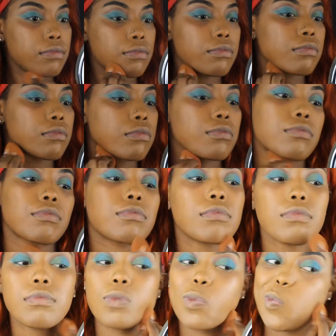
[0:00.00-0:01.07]
I guess, in the
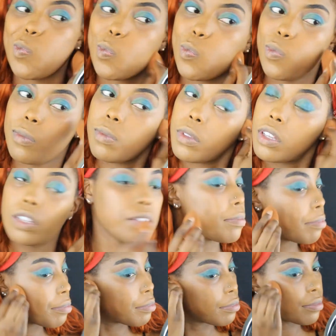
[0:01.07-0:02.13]
video, but I went
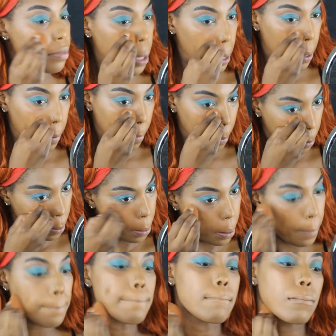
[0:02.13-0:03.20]
back into the artist
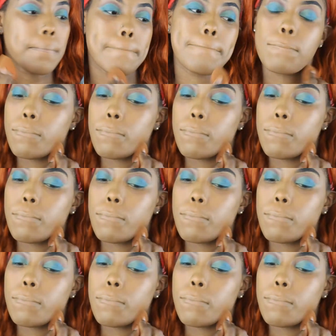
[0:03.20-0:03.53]
palette